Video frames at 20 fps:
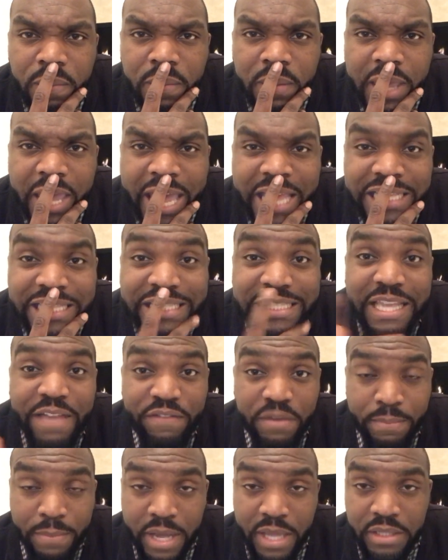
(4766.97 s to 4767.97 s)
in
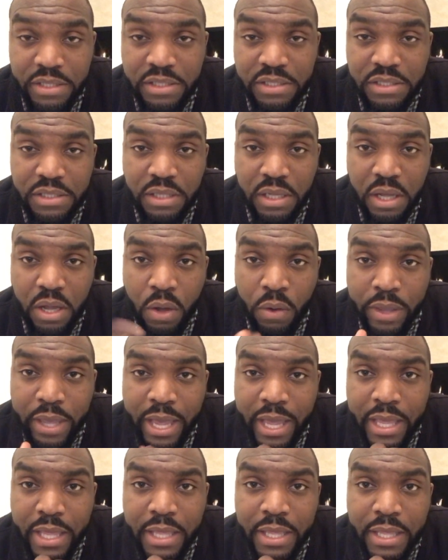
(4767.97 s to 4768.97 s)
7 months,
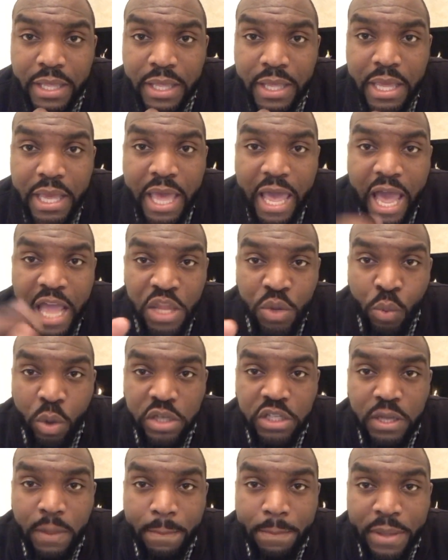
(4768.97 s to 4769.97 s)
okay? And you
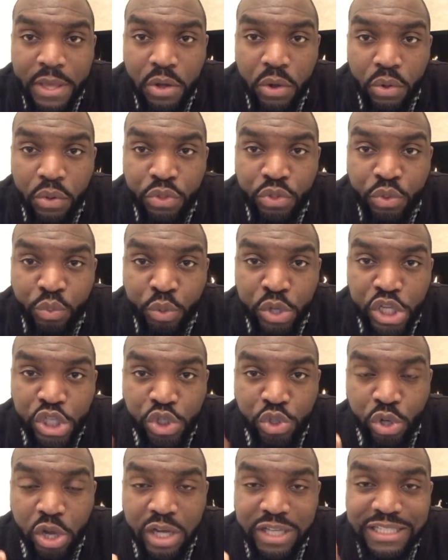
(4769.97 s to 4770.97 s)
want to build 3
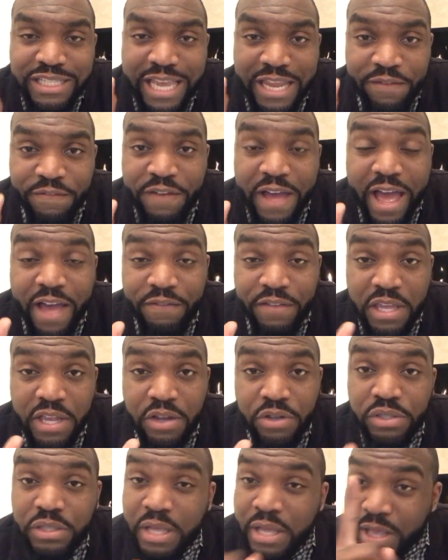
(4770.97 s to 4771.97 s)
trucks in 5
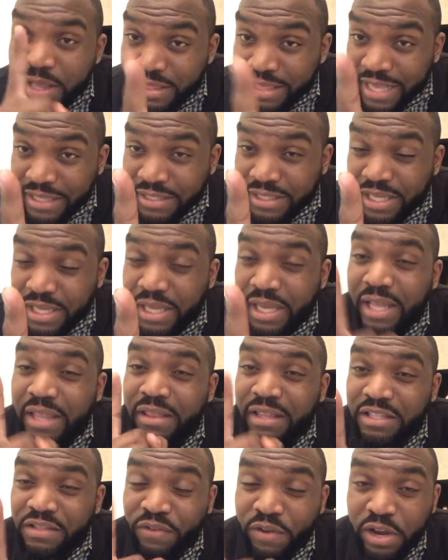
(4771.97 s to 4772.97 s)
years. That's good.
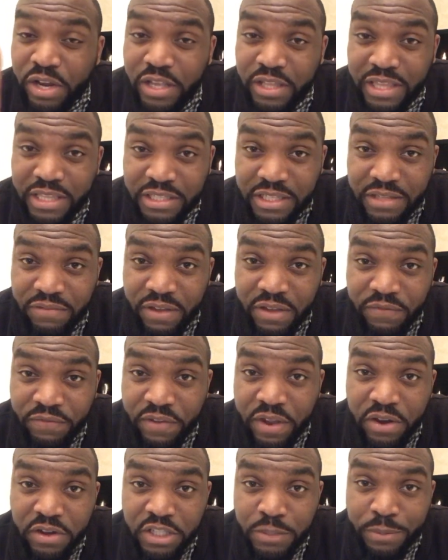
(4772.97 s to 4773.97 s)
That's
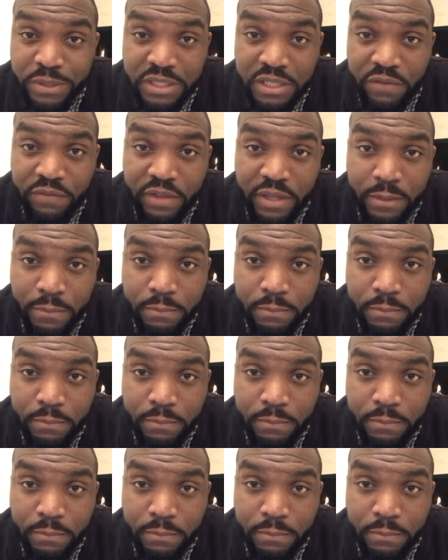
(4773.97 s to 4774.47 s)
very specific.